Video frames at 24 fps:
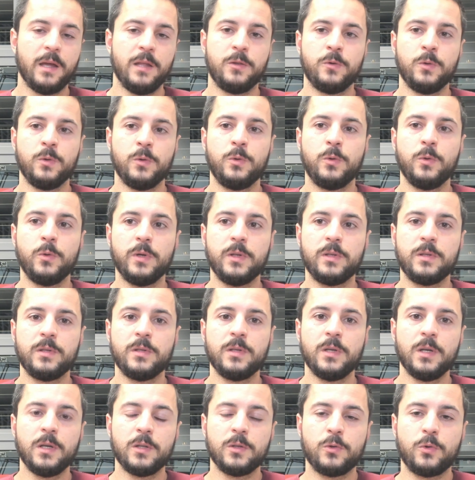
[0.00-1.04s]
I had to do
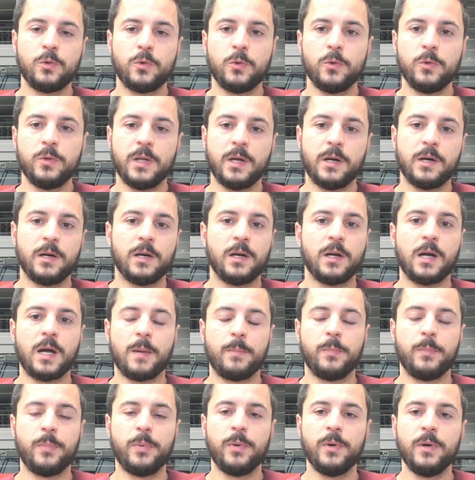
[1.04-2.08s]
it through their
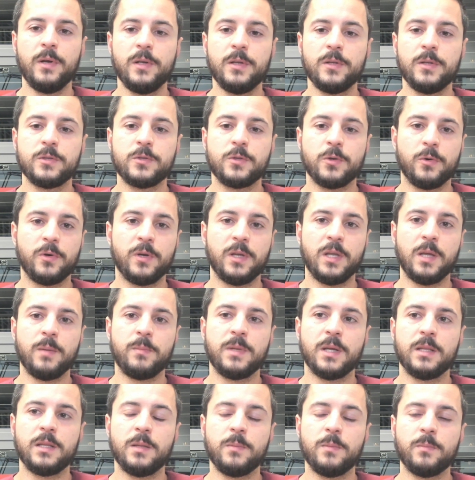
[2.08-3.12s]
app, so
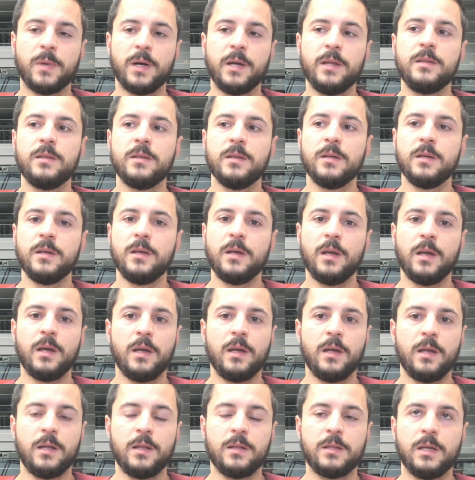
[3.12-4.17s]
keep that in mind.
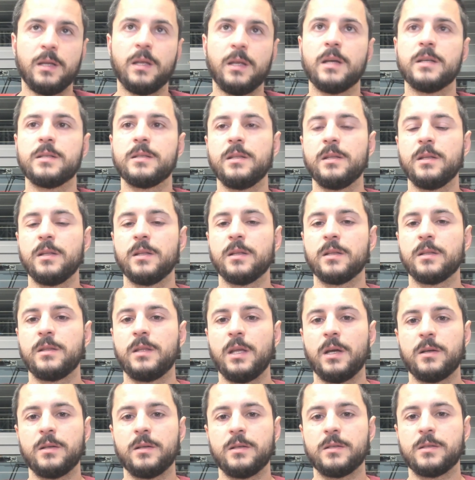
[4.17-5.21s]
And I guess I
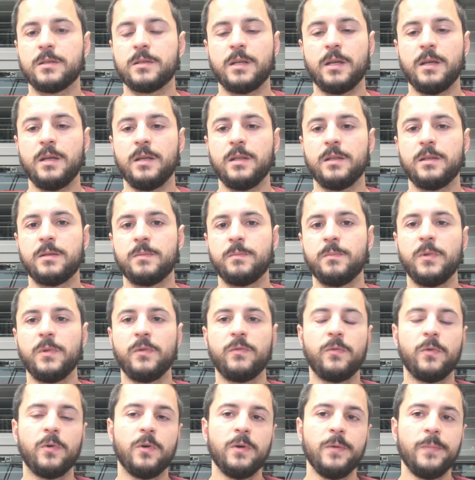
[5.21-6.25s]
didn't say it
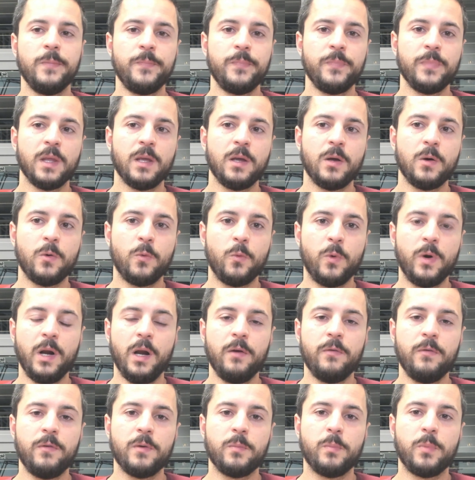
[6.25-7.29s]
before,
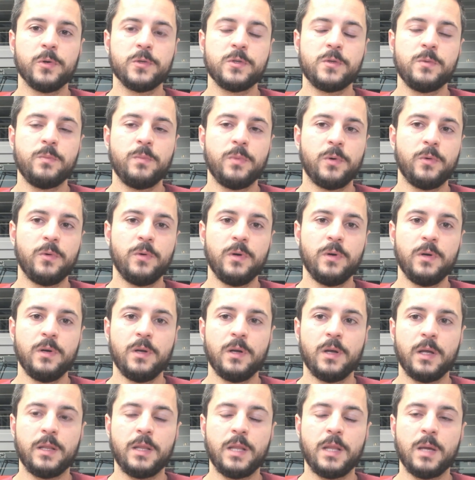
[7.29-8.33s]
wherever possible,
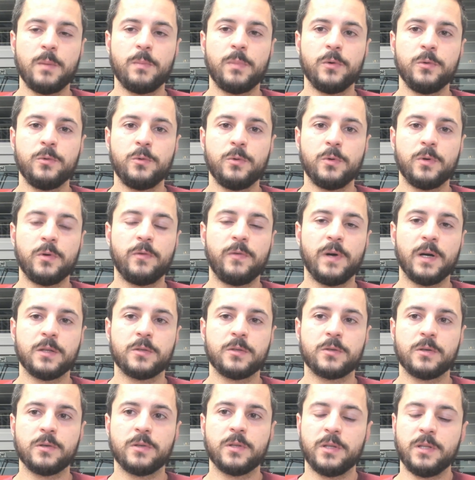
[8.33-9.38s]
enable
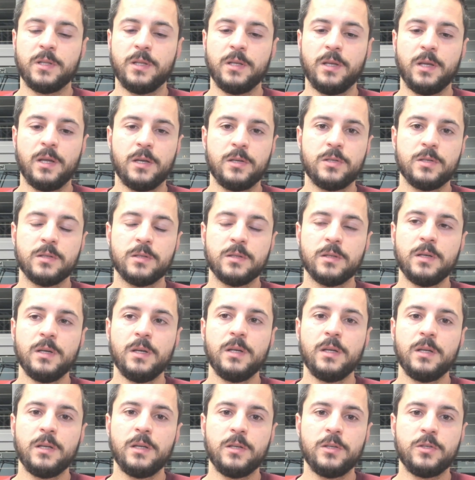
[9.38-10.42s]
dual-factor
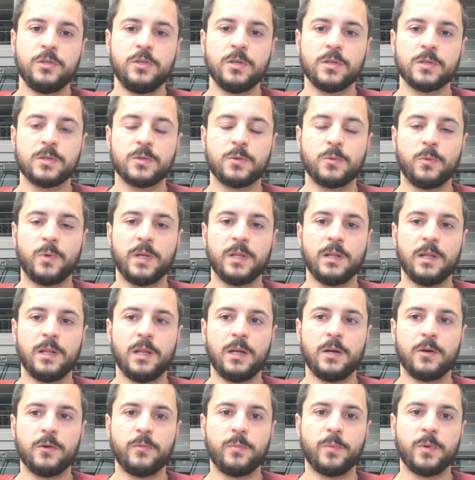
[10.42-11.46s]
authentication. It's just
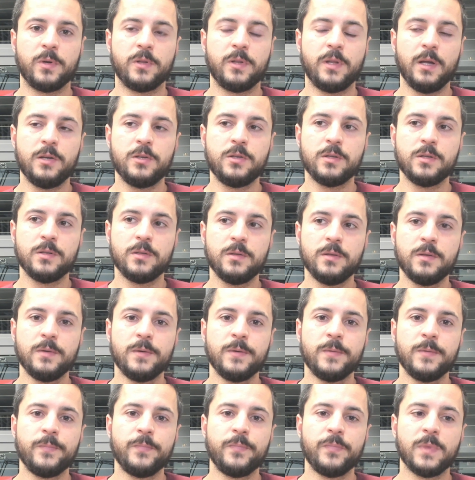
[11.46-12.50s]
one layer of protection,
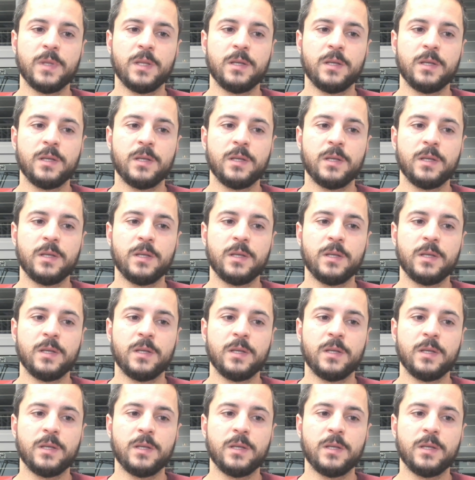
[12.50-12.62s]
